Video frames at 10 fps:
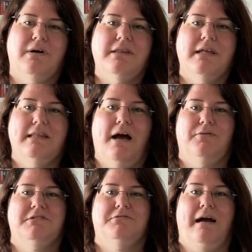the one thing
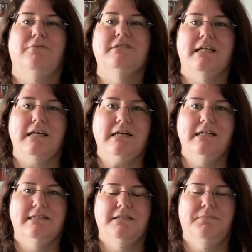that was
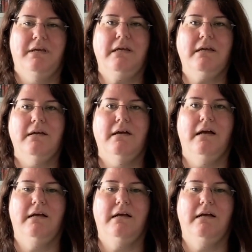grounding to me.